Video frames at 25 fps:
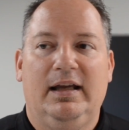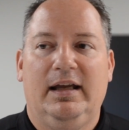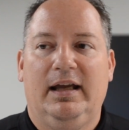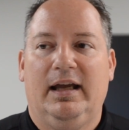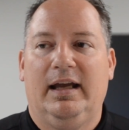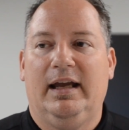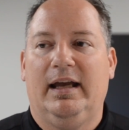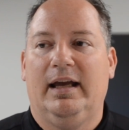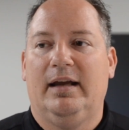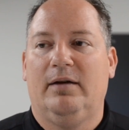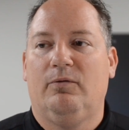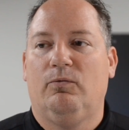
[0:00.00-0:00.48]

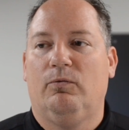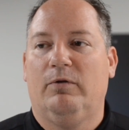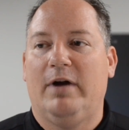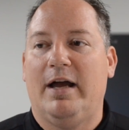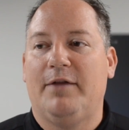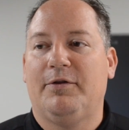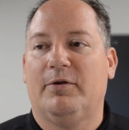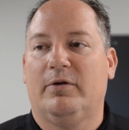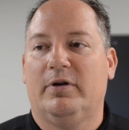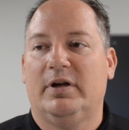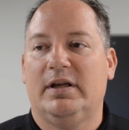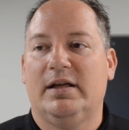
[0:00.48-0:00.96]
And
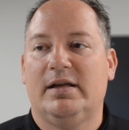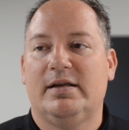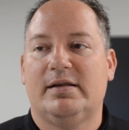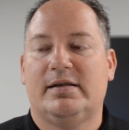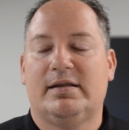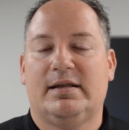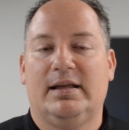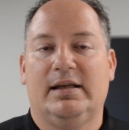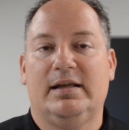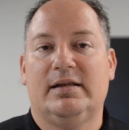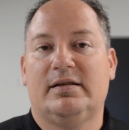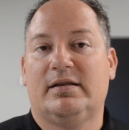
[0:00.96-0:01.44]
whether it
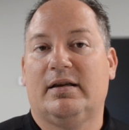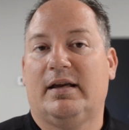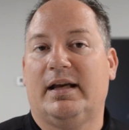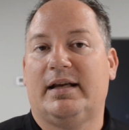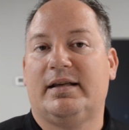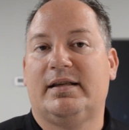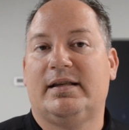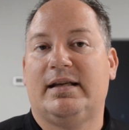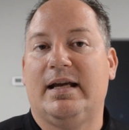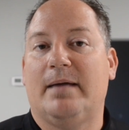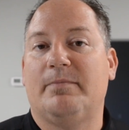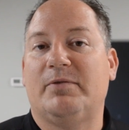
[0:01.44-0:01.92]
is things
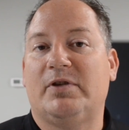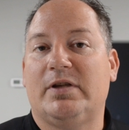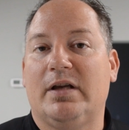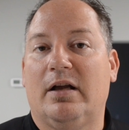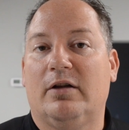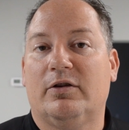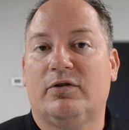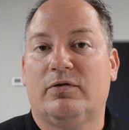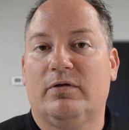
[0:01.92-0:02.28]
like stem cell